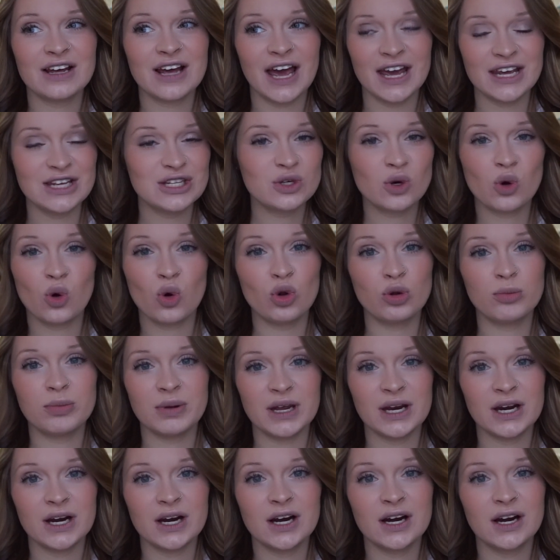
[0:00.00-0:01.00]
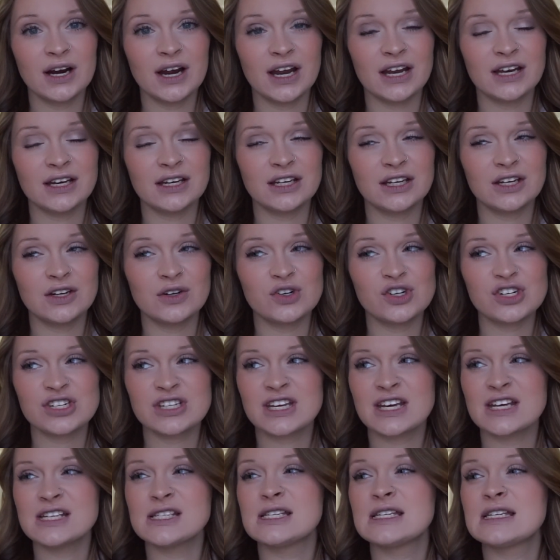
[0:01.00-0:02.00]
ice cold beer and you just
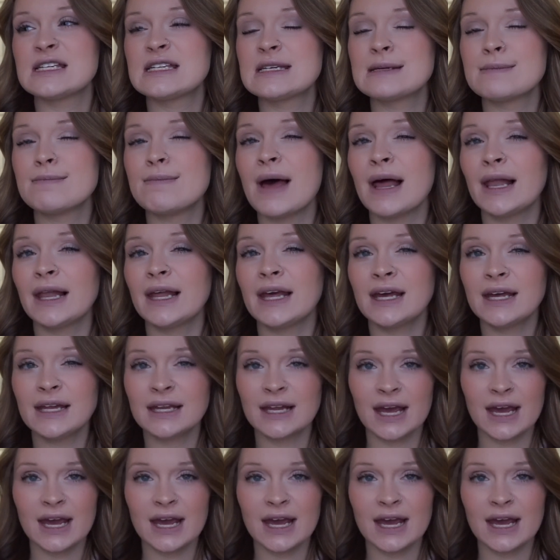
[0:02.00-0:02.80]
can smell it.